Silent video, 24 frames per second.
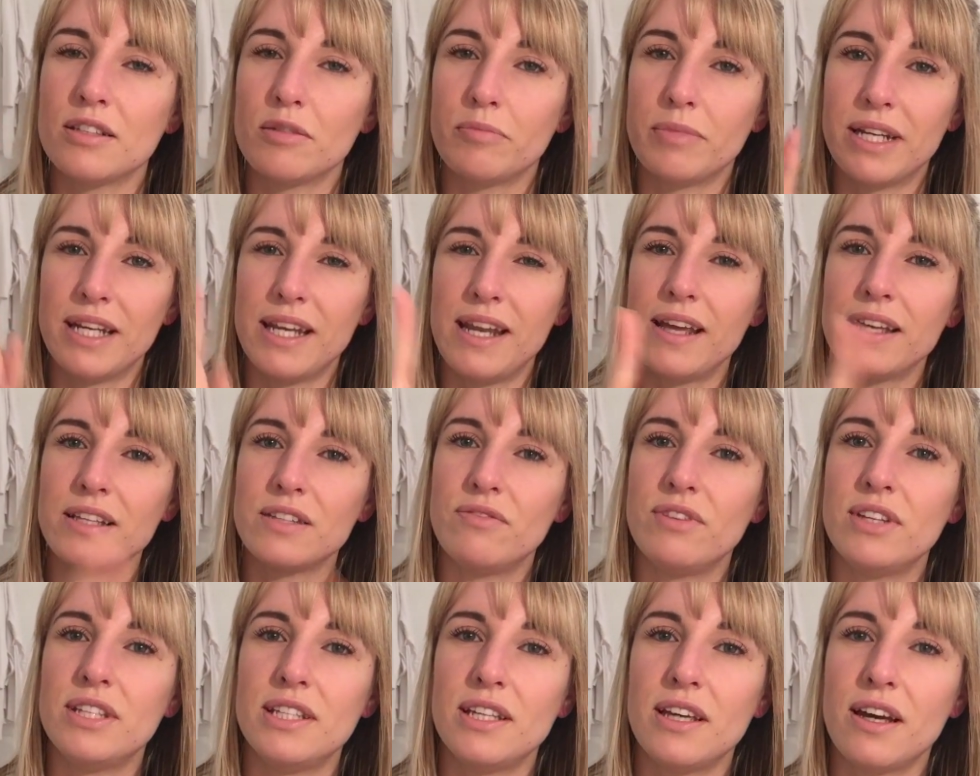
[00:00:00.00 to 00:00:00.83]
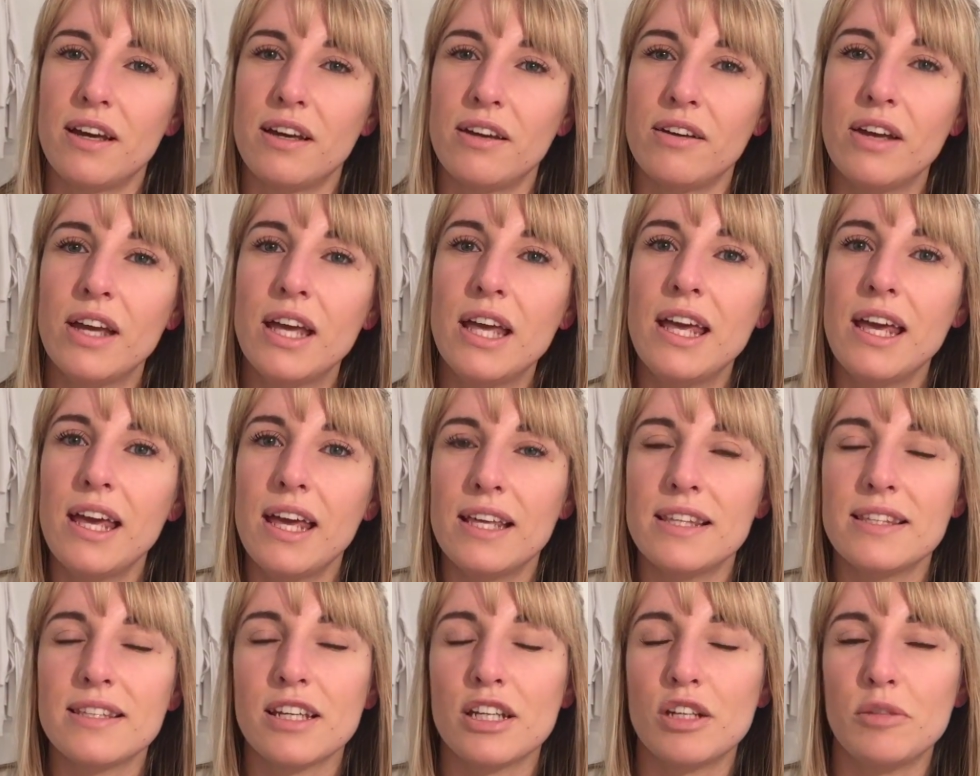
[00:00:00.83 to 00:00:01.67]
So my next video
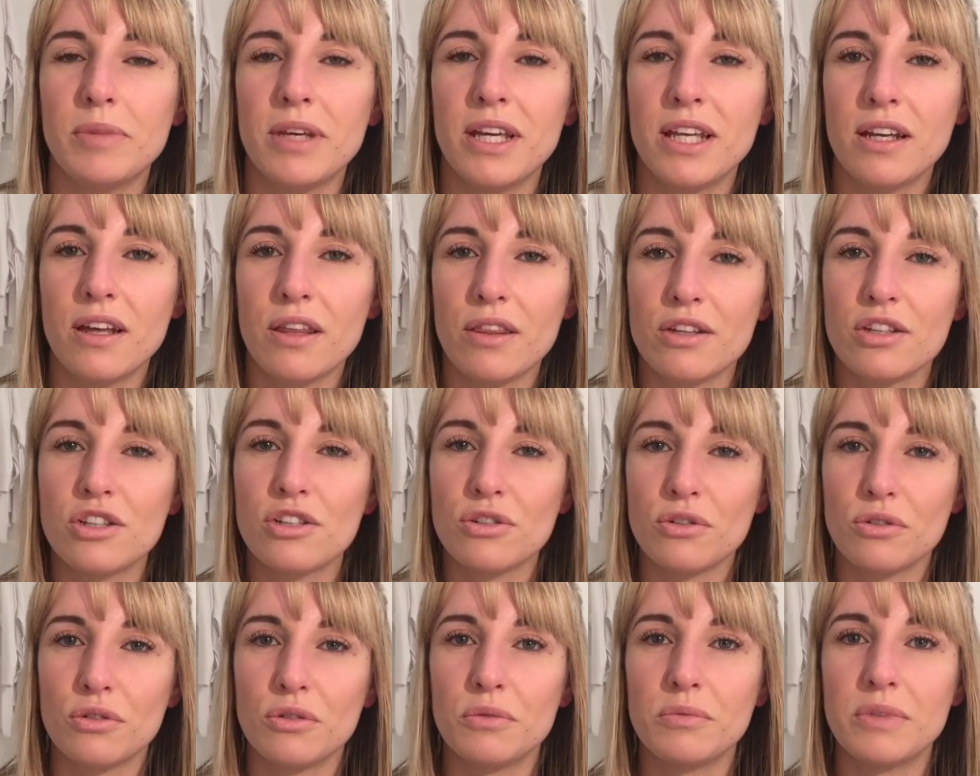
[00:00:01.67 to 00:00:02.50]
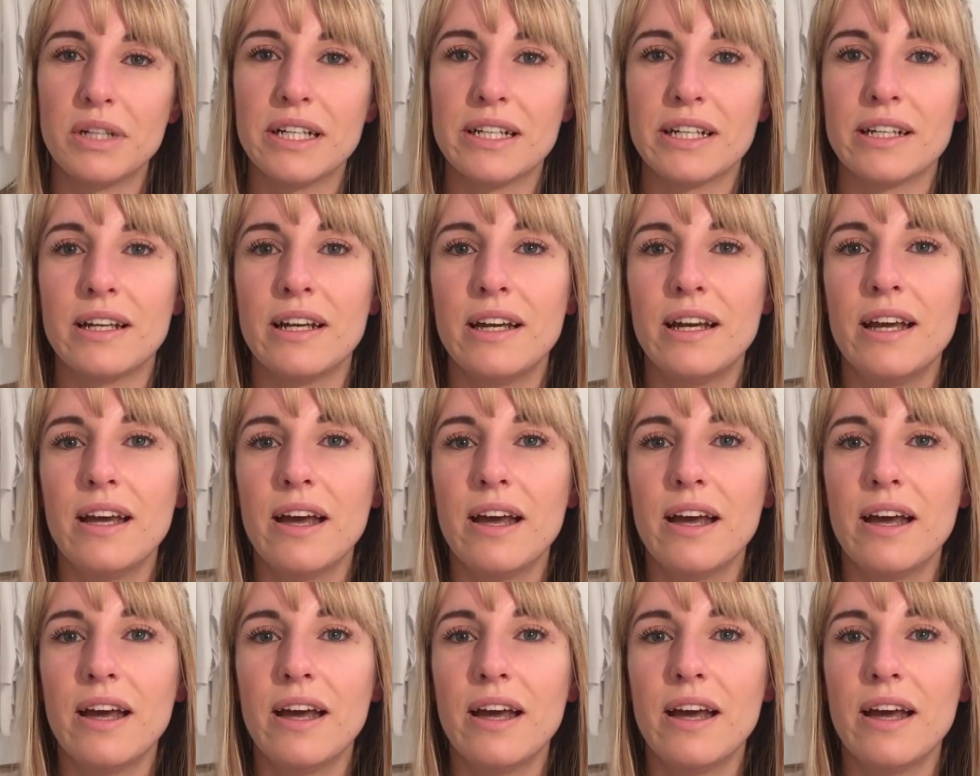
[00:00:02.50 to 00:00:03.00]
is going to be another short one,